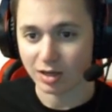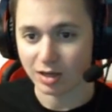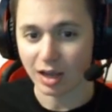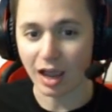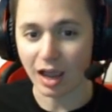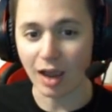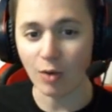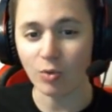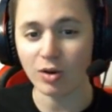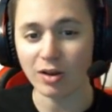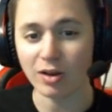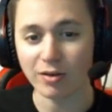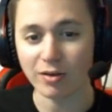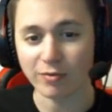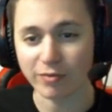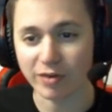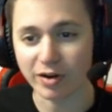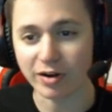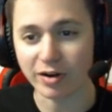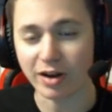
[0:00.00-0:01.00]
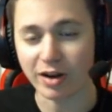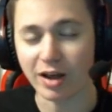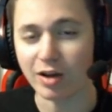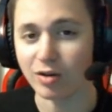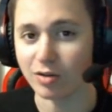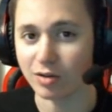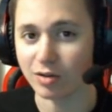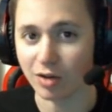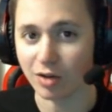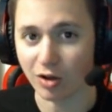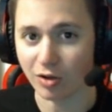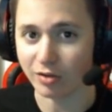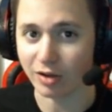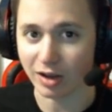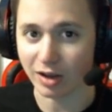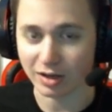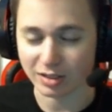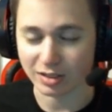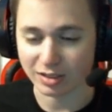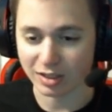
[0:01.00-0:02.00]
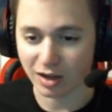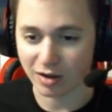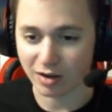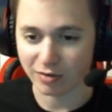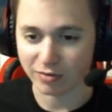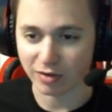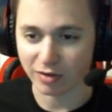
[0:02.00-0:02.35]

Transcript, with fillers: I wouldn't have figured out all that stuff.